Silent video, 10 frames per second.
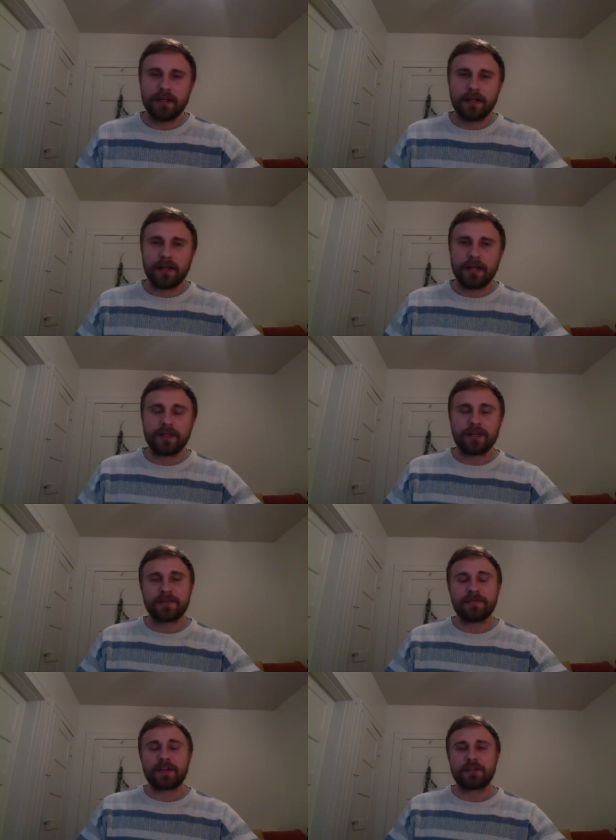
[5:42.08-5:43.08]
it becomes
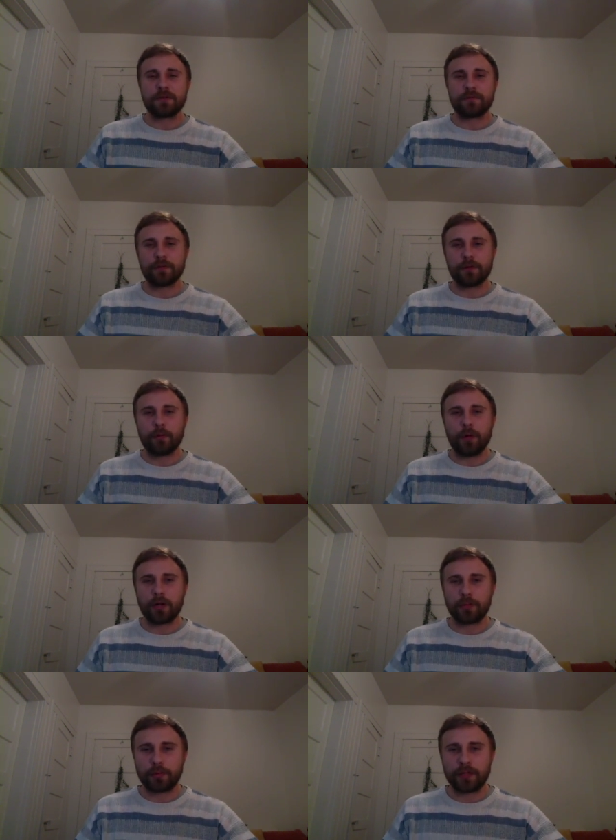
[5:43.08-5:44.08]
a vector for
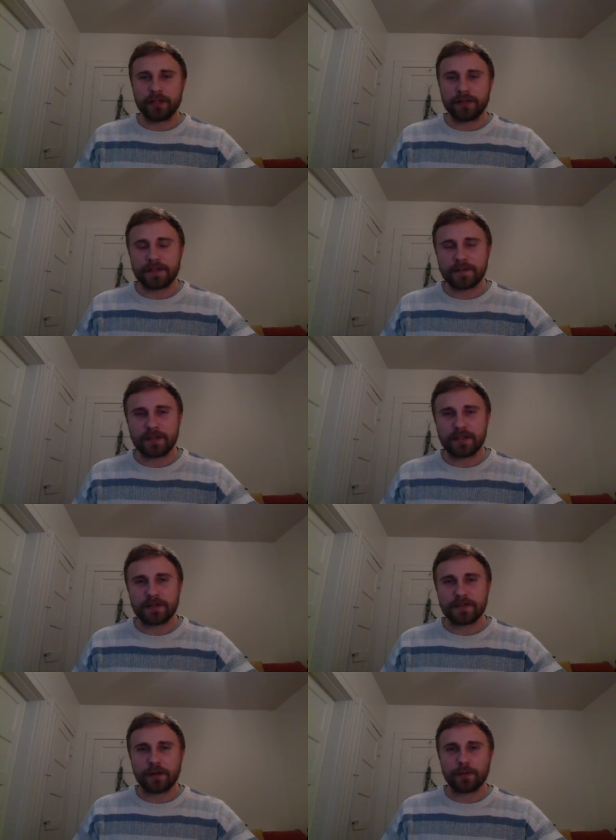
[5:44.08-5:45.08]
waterborne illness
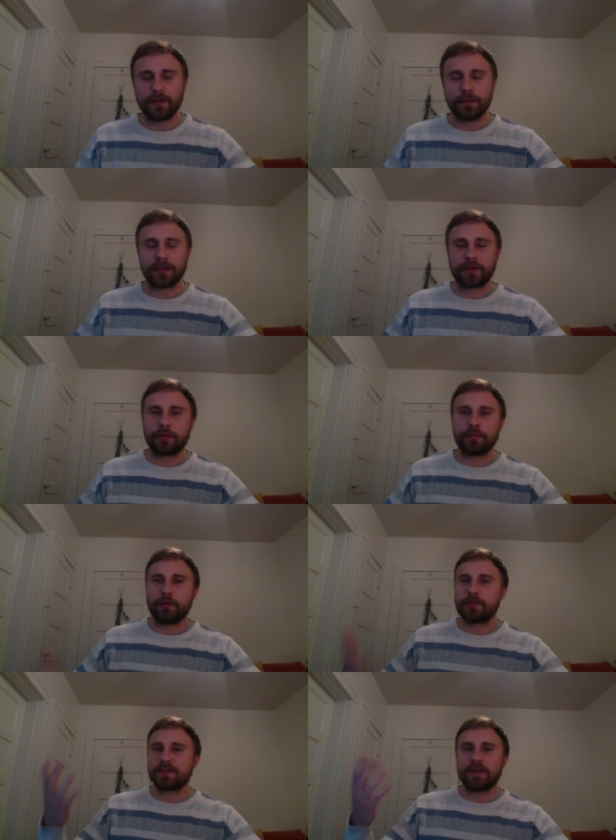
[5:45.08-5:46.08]
because people like
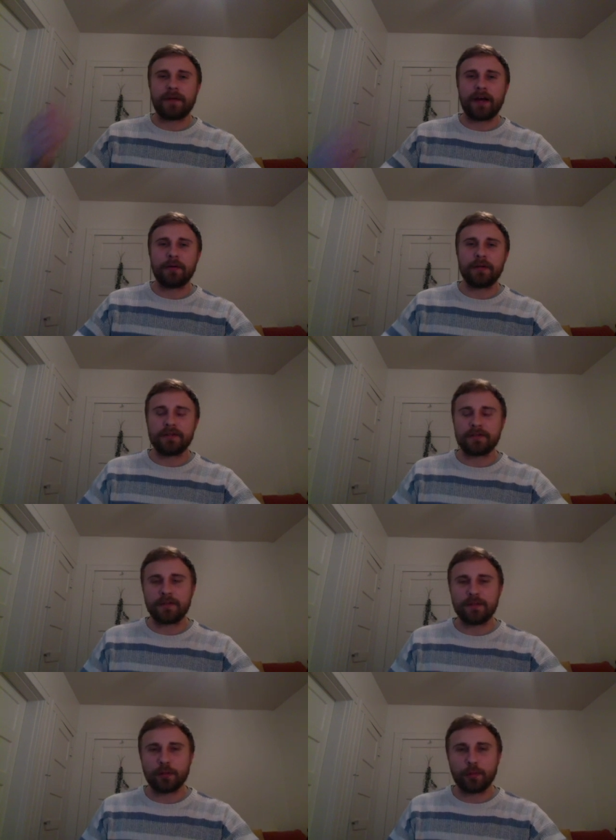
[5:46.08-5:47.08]
throw stuff out in
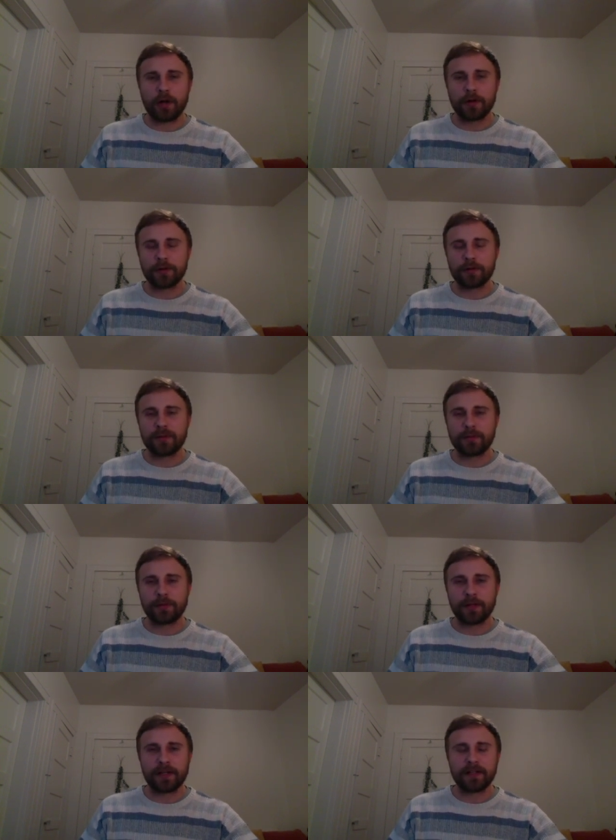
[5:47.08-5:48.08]
communal water.
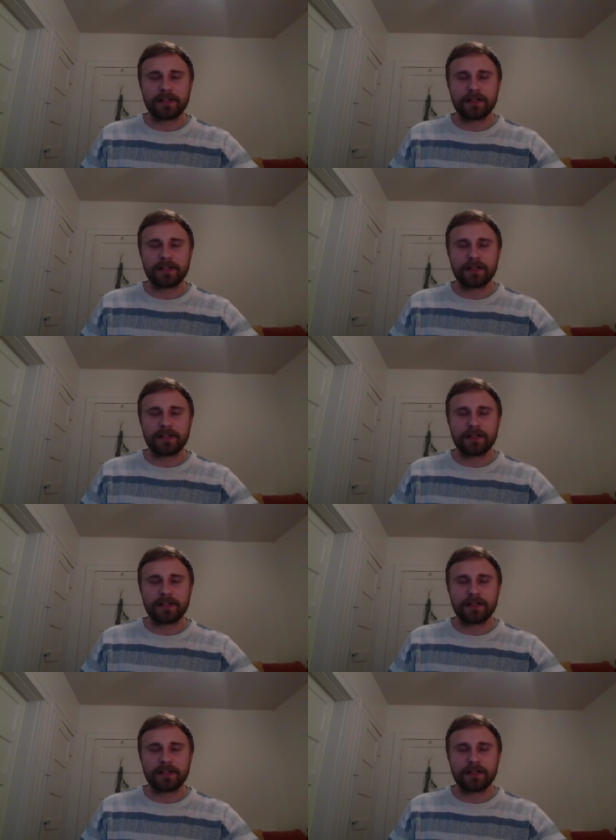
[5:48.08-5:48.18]
People